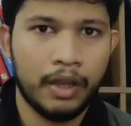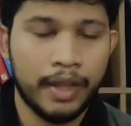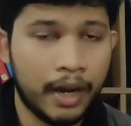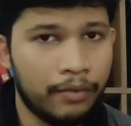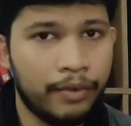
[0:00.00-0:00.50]

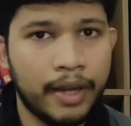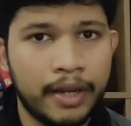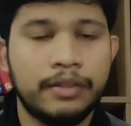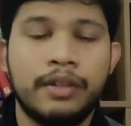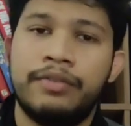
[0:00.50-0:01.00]
There are
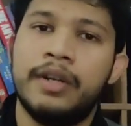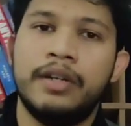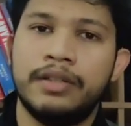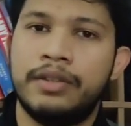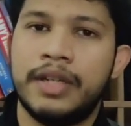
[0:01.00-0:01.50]
various different
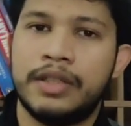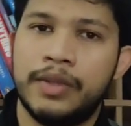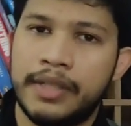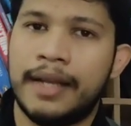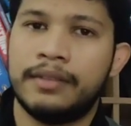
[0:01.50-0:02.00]
districts
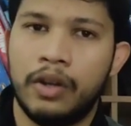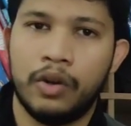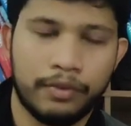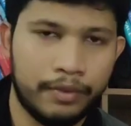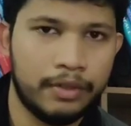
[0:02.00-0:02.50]
which has a
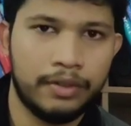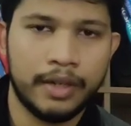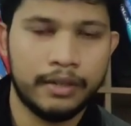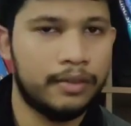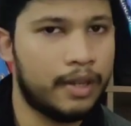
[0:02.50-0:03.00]
lot of
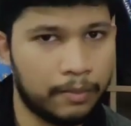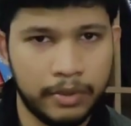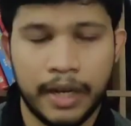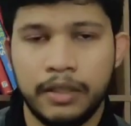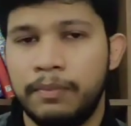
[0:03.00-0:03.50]
districts and
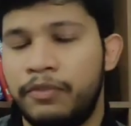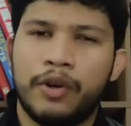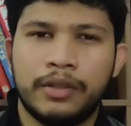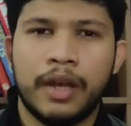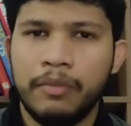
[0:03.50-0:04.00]
sub-jails, and
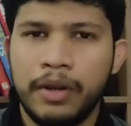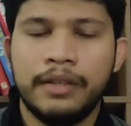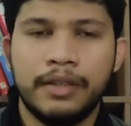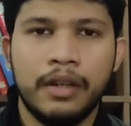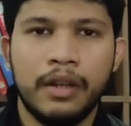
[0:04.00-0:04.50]
for some
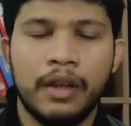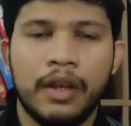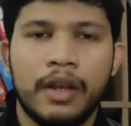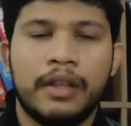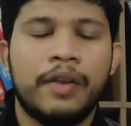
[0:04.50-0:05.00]
reason
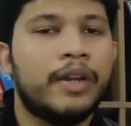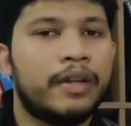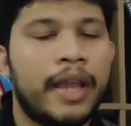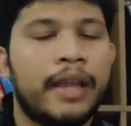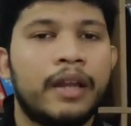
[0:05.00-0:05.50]
they were
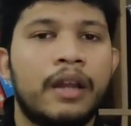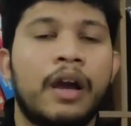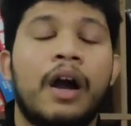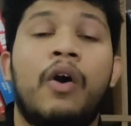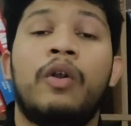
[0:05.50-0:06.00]
taken
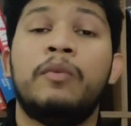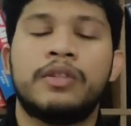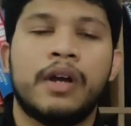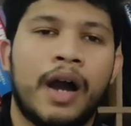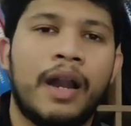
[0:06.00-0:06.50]

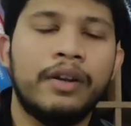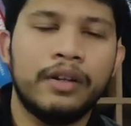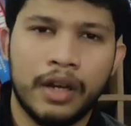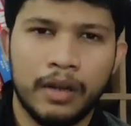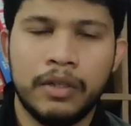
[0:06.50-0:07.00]
almost
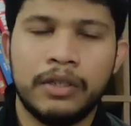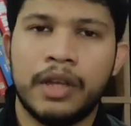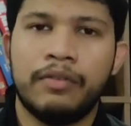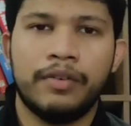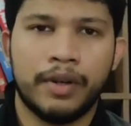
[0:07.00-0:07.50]
100 kilometers
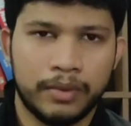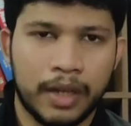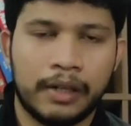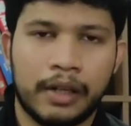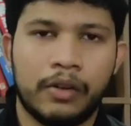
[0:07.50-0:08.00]
away from
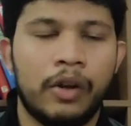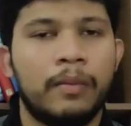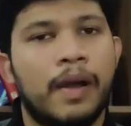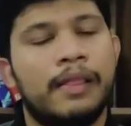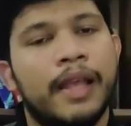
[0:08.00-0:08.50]
Sathankulam
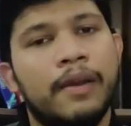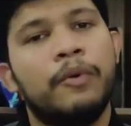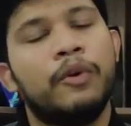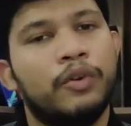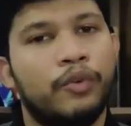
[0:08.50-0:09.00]
and then
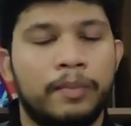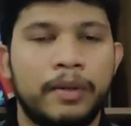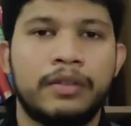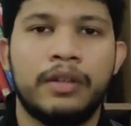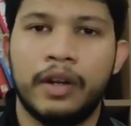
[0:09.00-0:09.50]
put into a
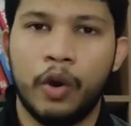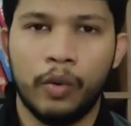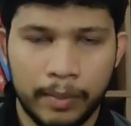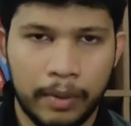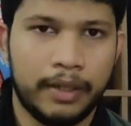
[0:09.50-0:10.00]
prison in
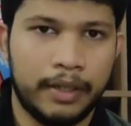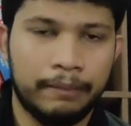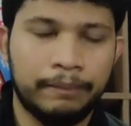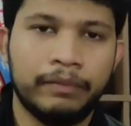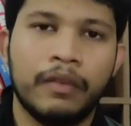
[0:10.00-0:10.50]
Kovilpatti.
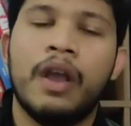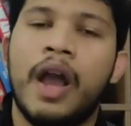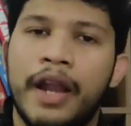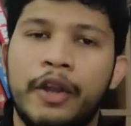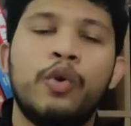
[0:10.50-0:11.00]

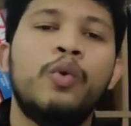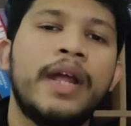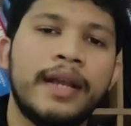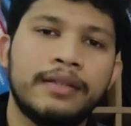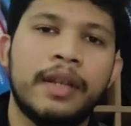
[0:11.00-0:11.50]
And 2
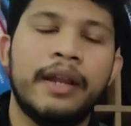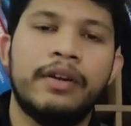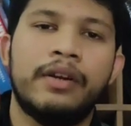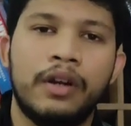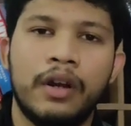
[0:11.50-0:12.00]
days
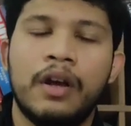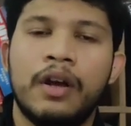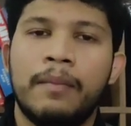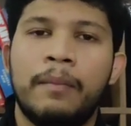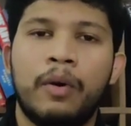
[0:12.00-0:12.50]
later,
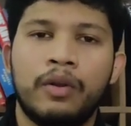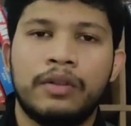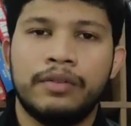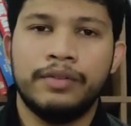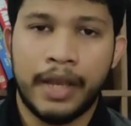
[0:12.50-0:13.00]
both
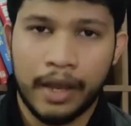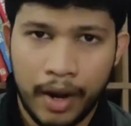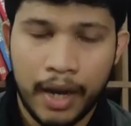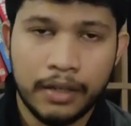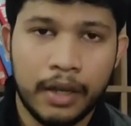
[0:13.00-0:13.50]

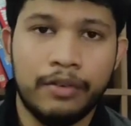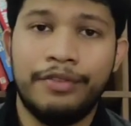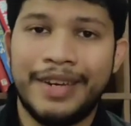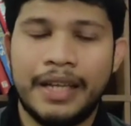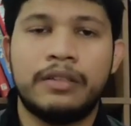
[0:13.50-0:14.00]
JAYARAJ and
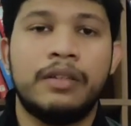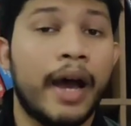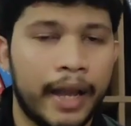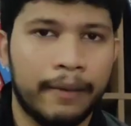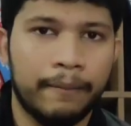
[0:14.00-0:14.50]
FENIX
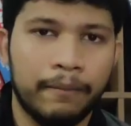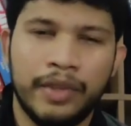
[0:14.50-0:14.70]
die.